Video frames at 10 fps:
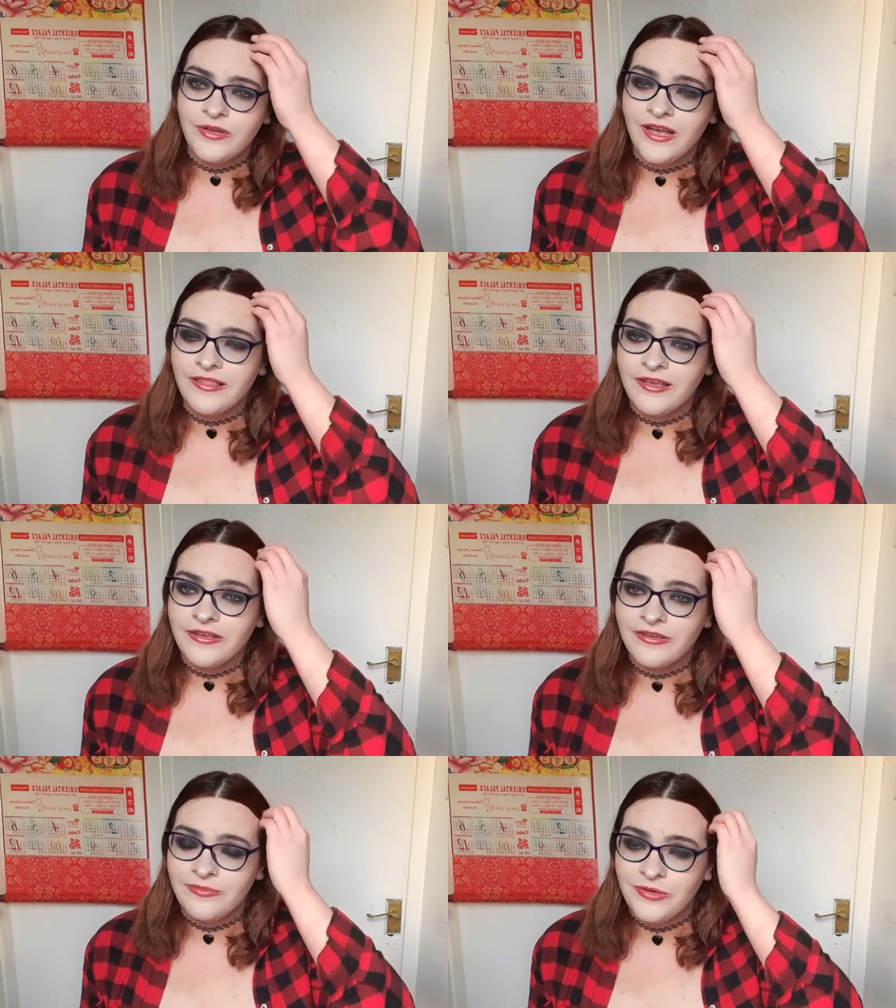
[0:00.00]
We are
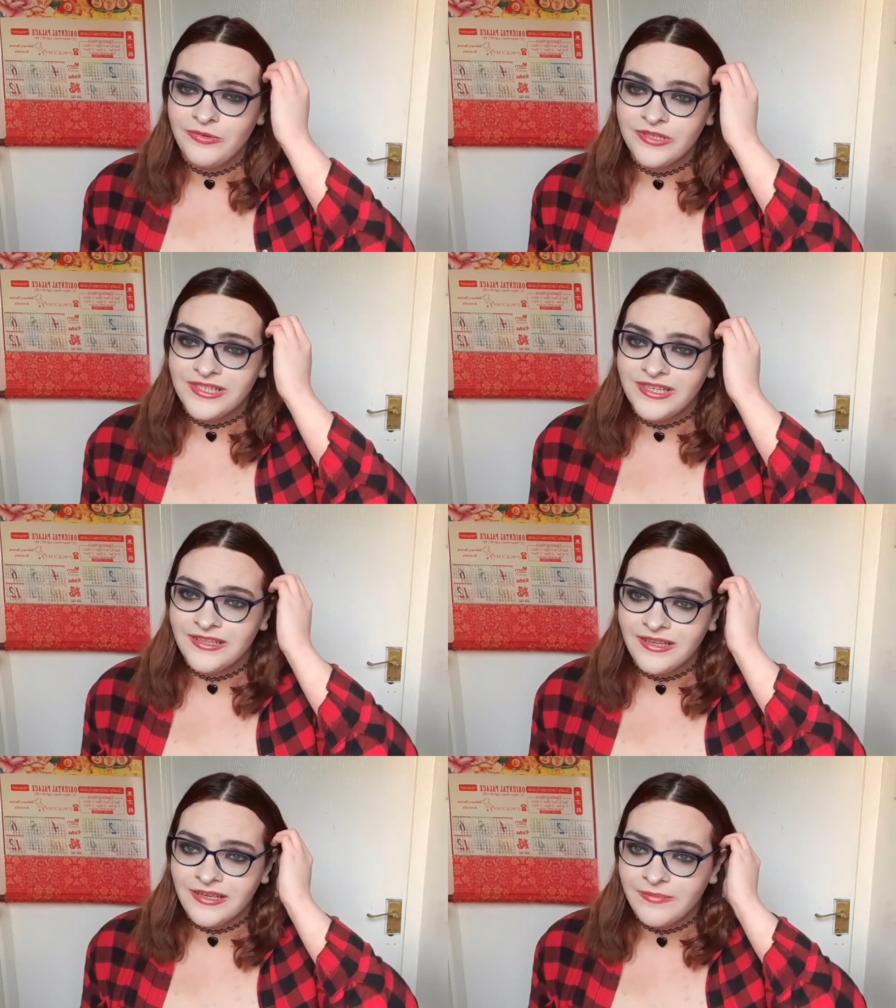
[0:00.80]
like a community,
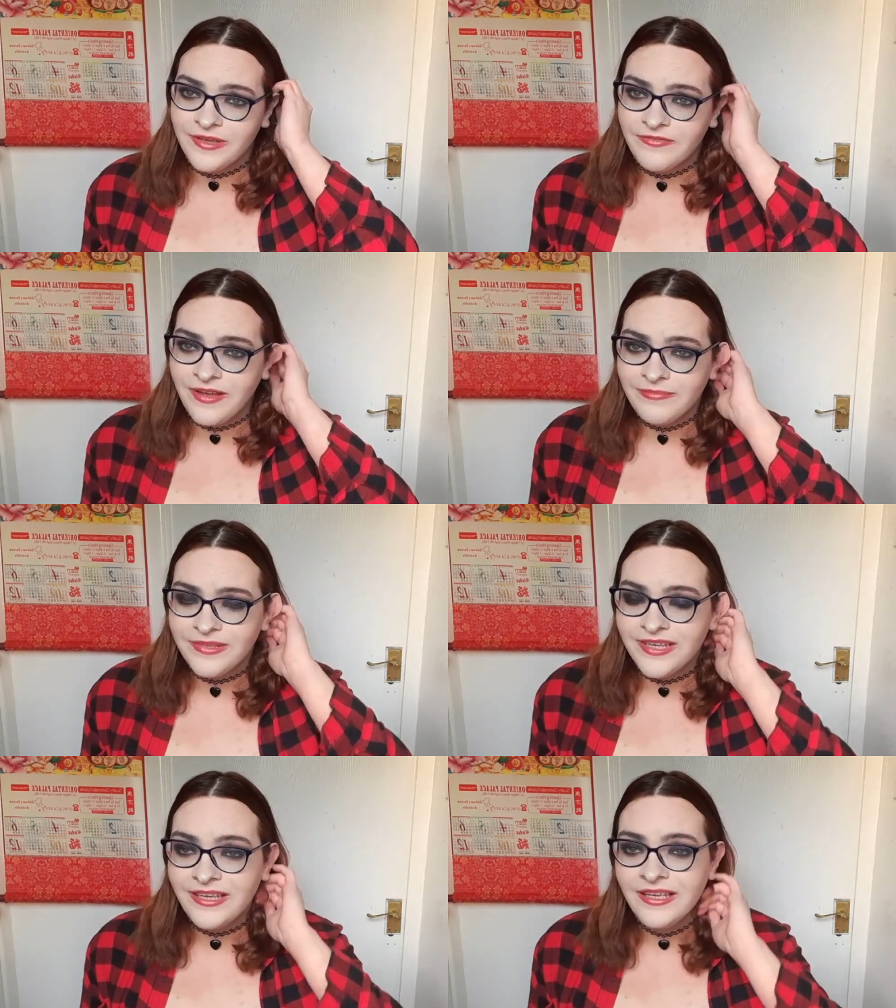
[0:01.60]
like a big
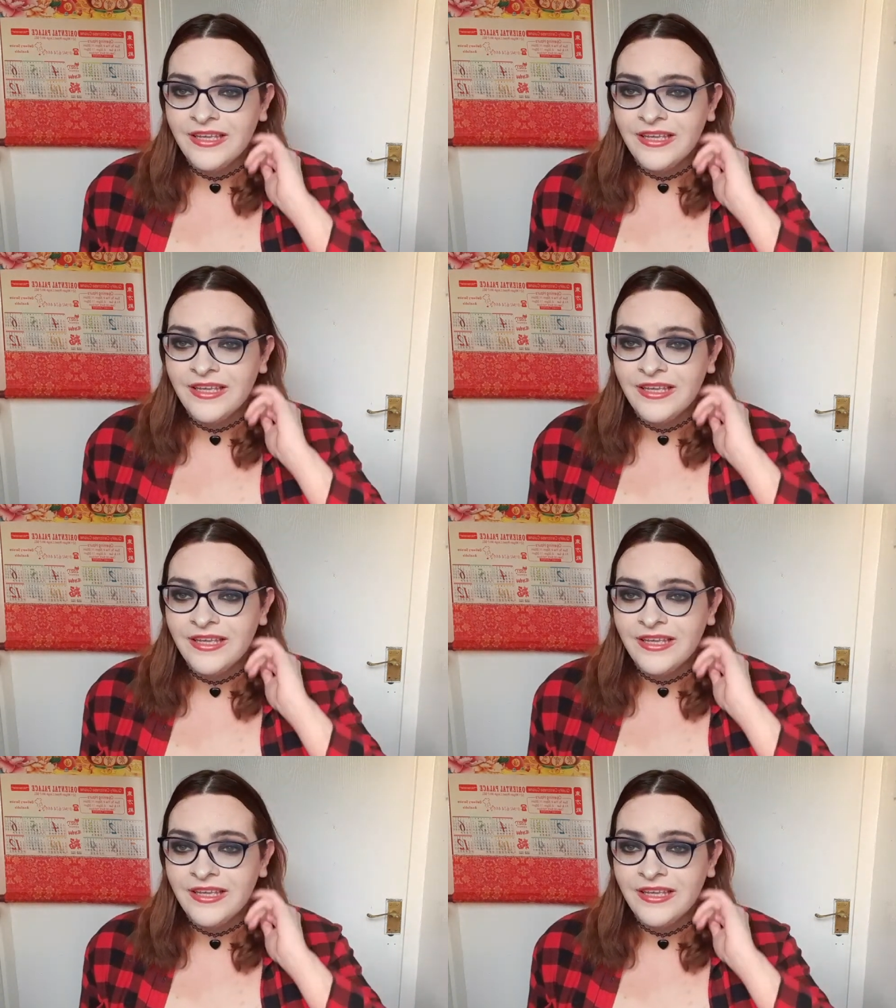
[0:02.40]
family.